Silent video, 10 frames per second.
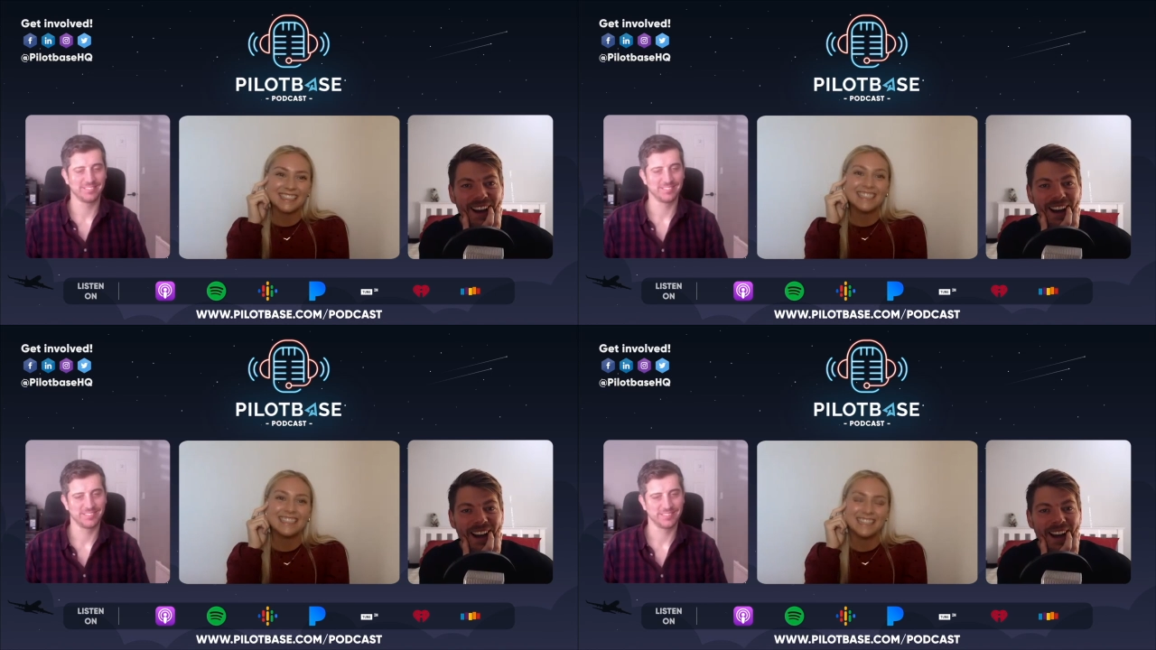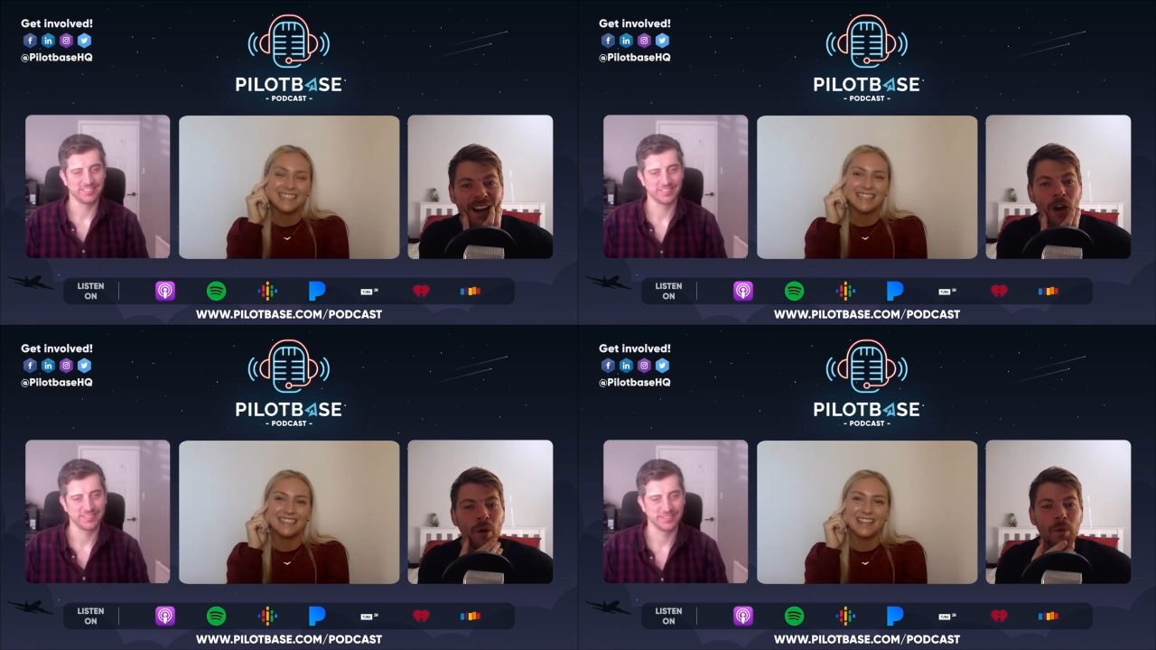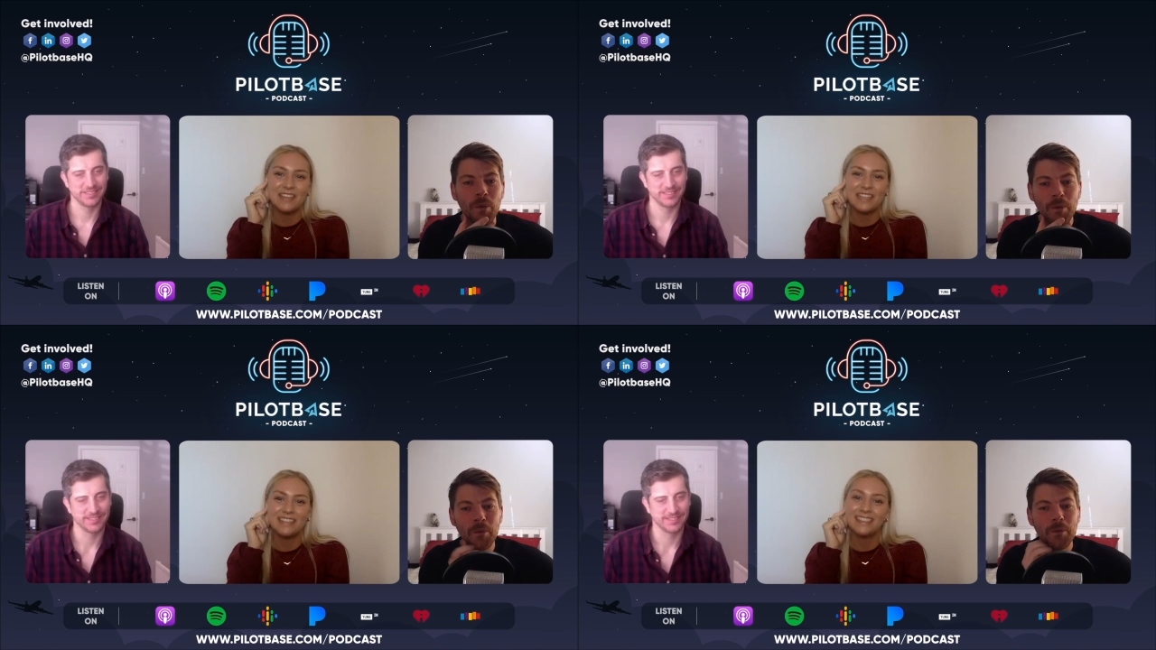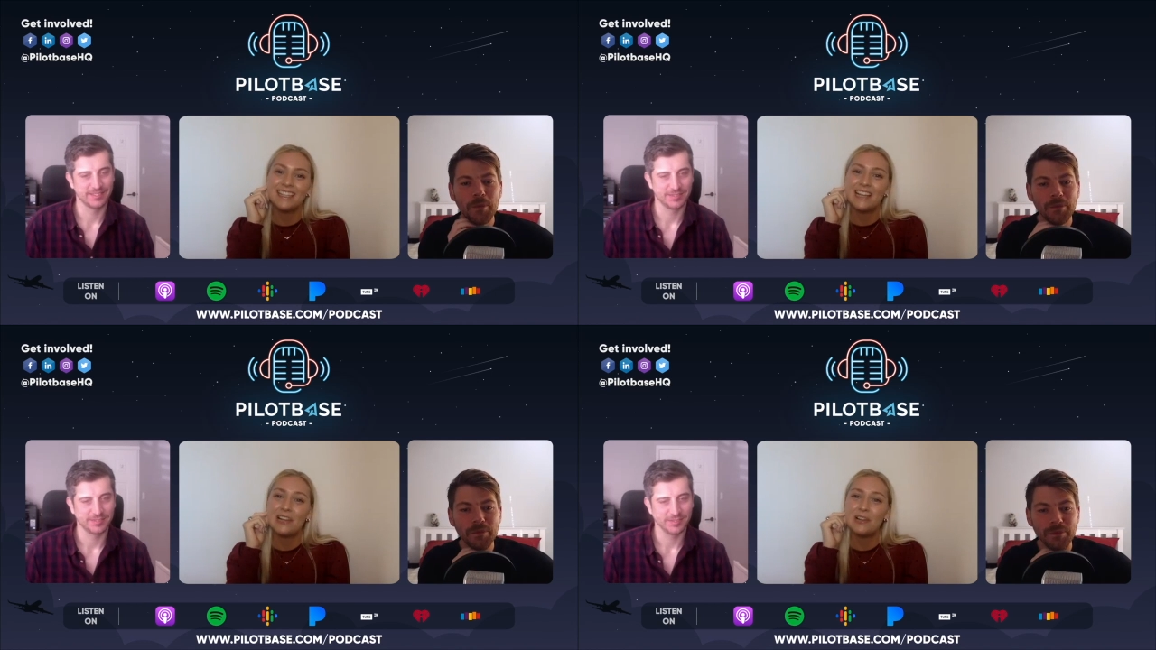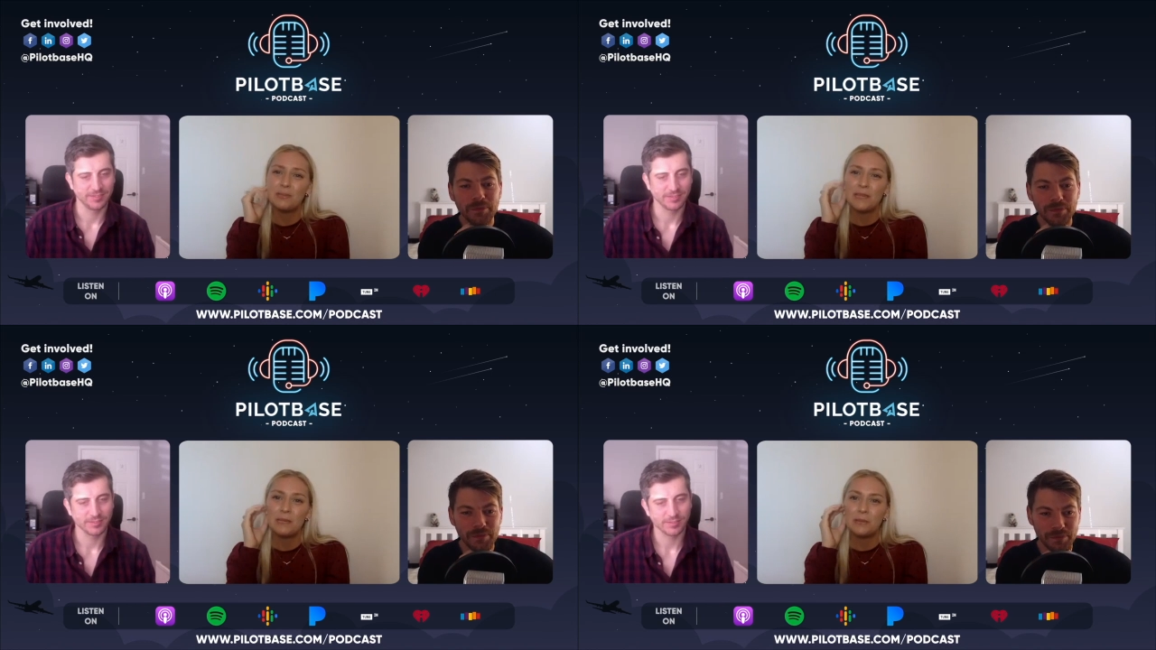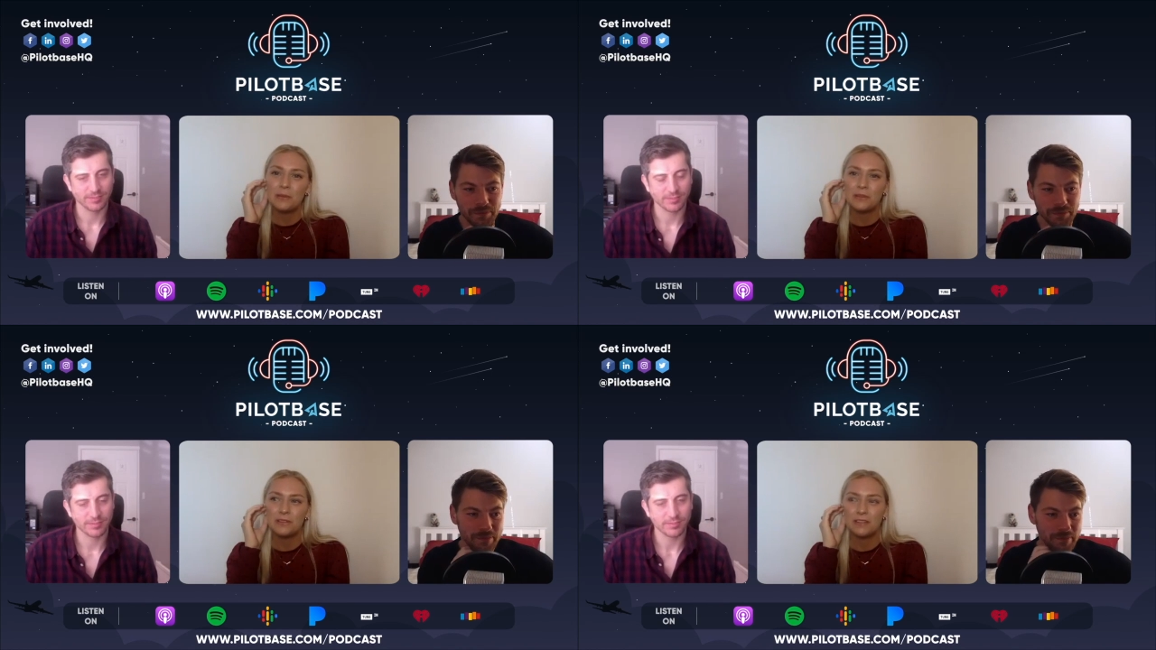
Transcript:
Speaker 1: yeah, I mean, a lot of people,